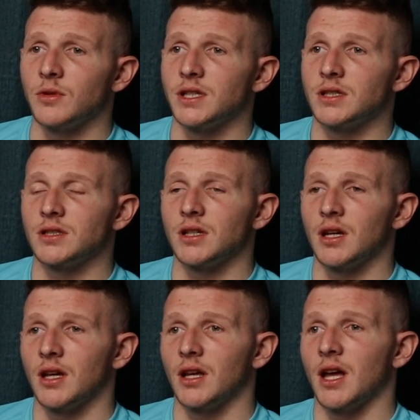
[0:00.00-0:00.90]
which
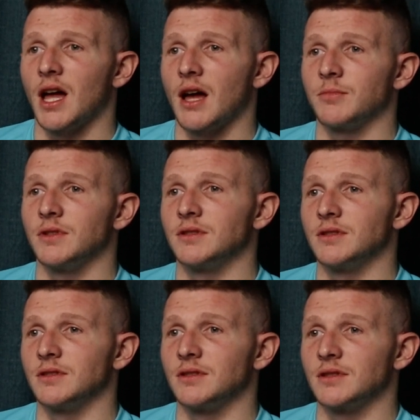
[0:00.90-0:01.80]

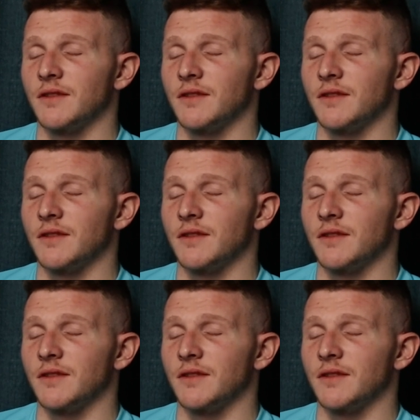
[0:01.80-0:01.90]
happened